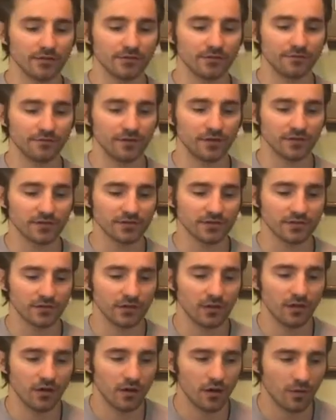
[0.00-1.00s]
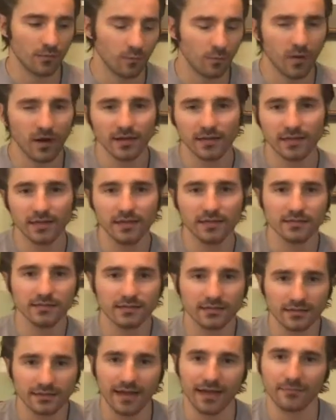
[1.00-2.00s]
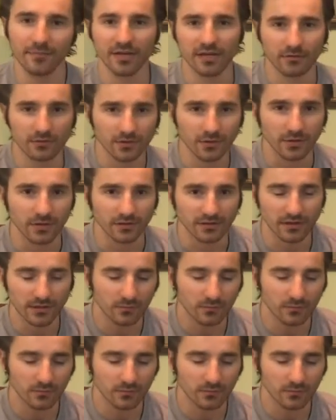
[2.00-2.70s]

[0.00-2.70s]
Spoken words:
So first, what is climbing outdoors?